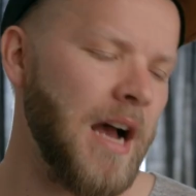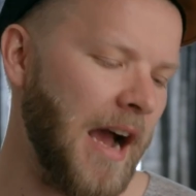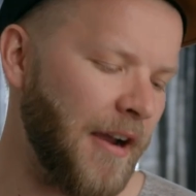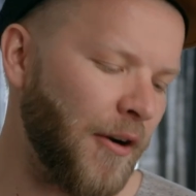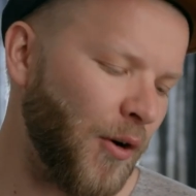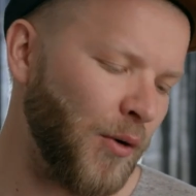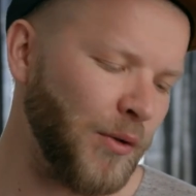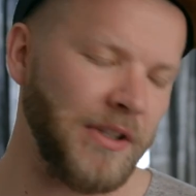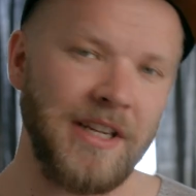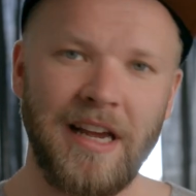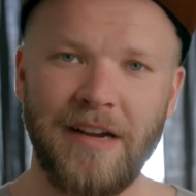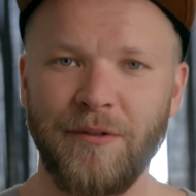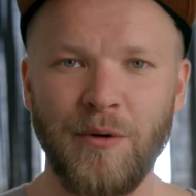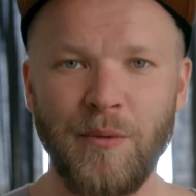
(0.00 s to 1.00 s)
I only
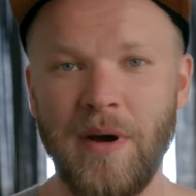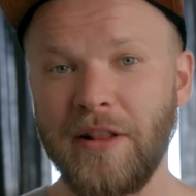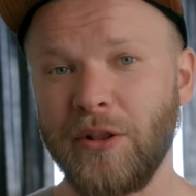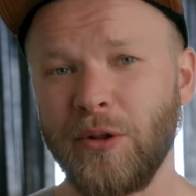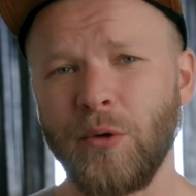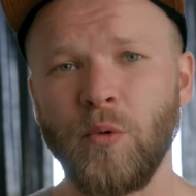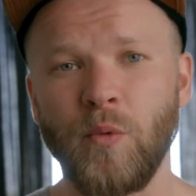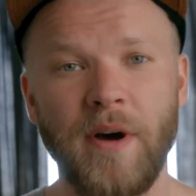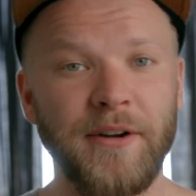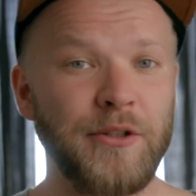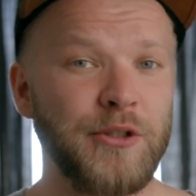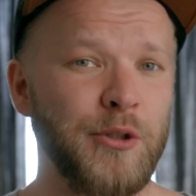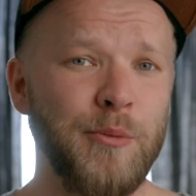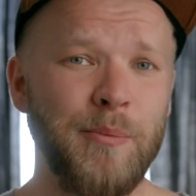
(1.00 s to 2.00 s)
ever went through 1 or
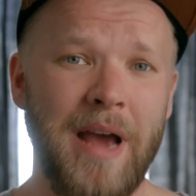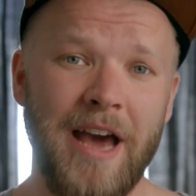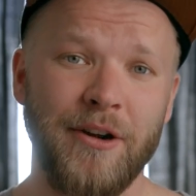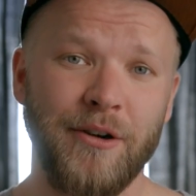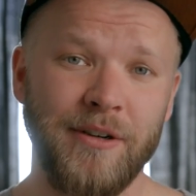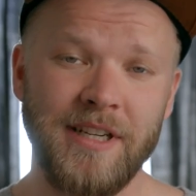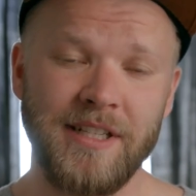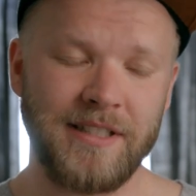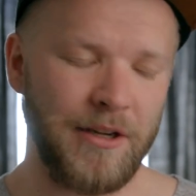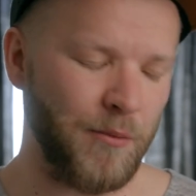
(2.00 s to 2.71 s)
2 batteries